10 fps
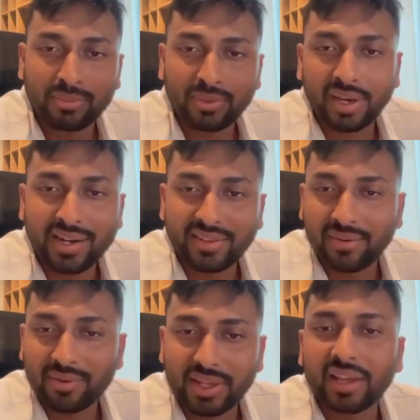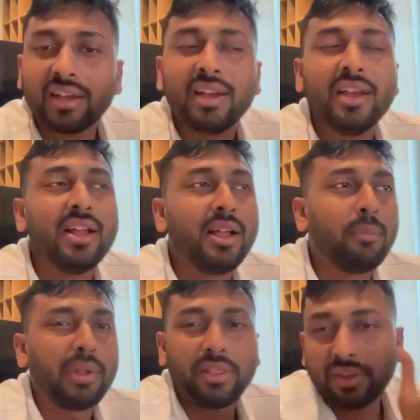grades and everything.
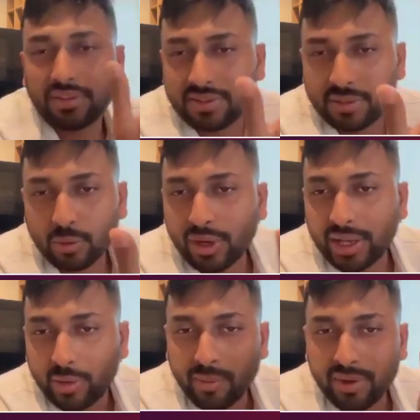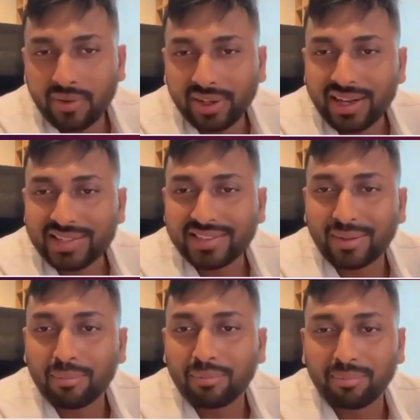But it's a school, like, everyone gets
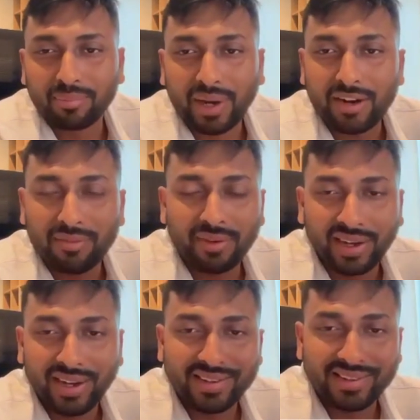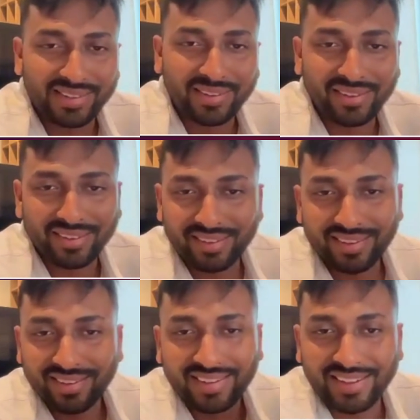some kind of a grades
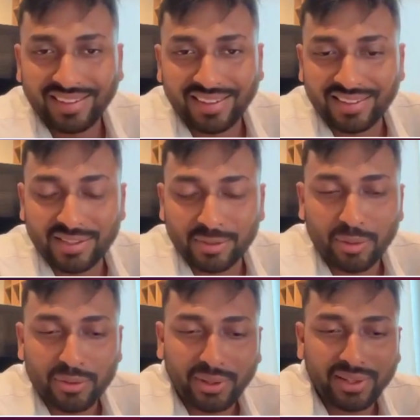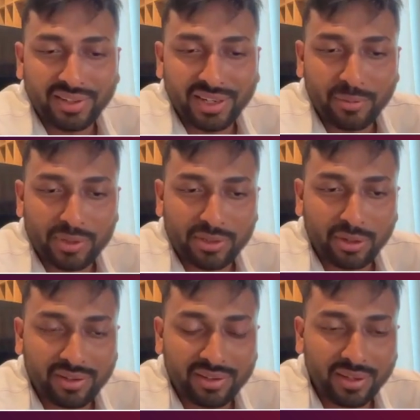in the school, so it was
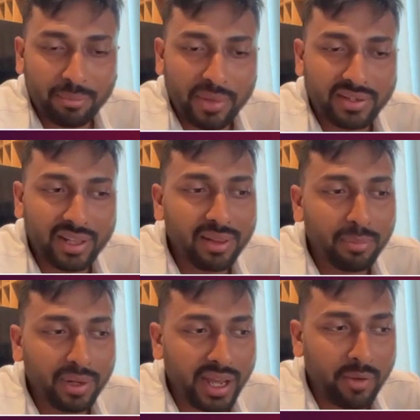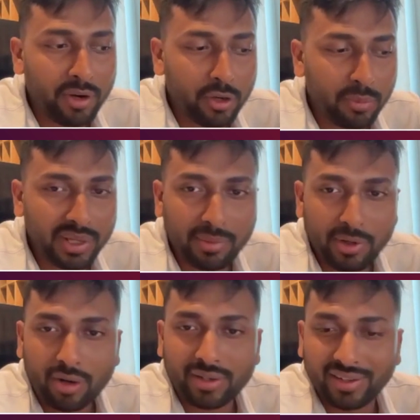not a big deal. But I wanted to become a
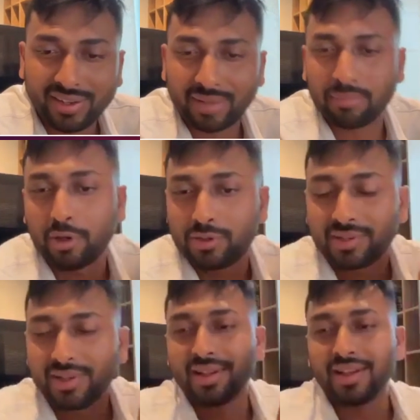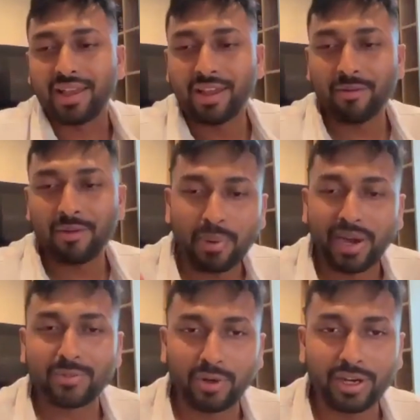doctor, like, because every
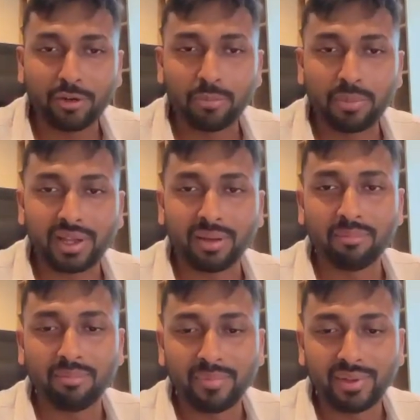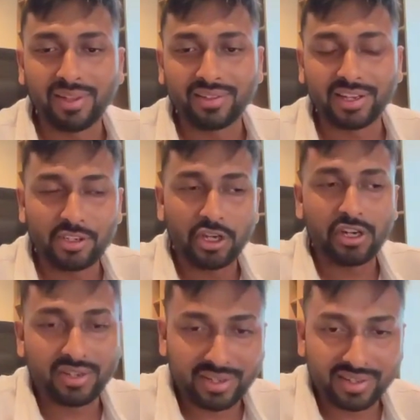parents wanted to become their
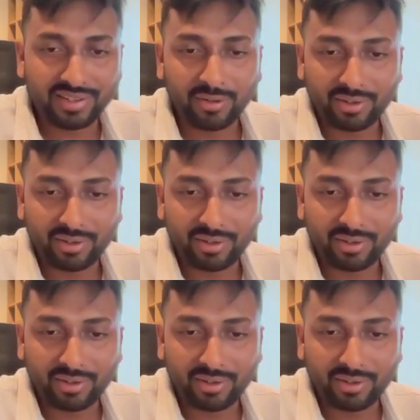children, or